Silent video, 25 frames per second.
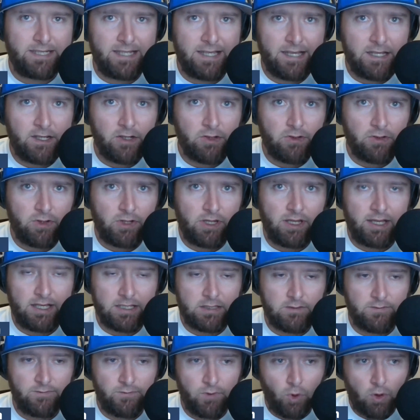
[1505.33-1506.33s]

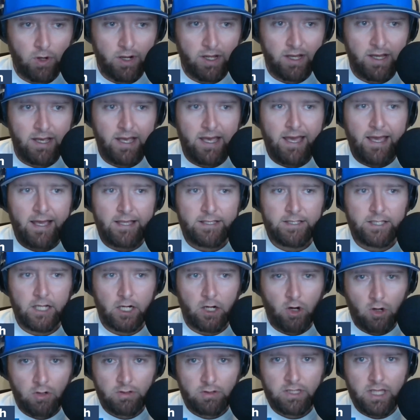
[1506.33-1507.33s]
particularly against Florida,
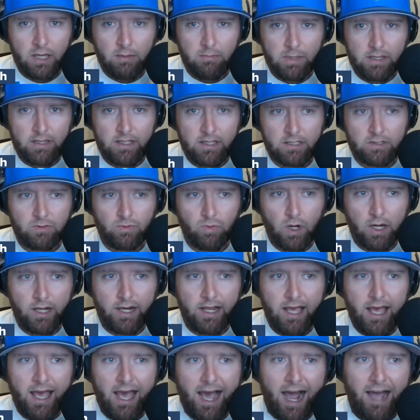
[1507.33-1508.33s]
is going to hurt them in this
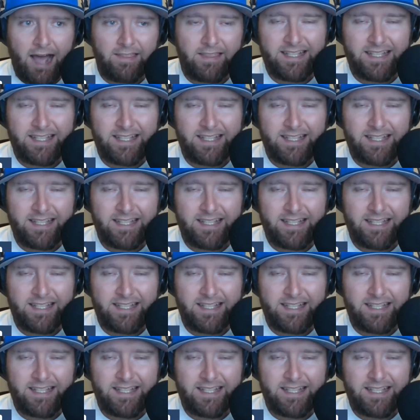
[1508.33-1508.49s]
one.